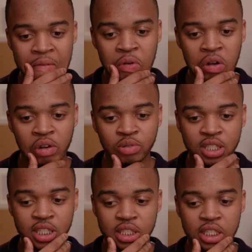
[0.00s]
Well, I was
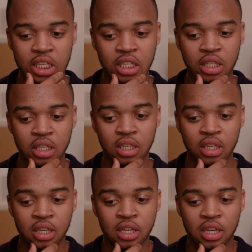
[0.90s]
16
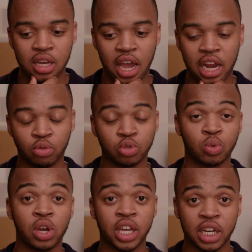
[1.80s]
and I was
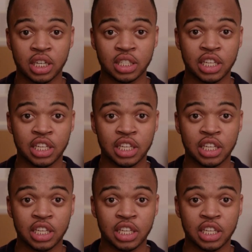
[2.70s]
working at the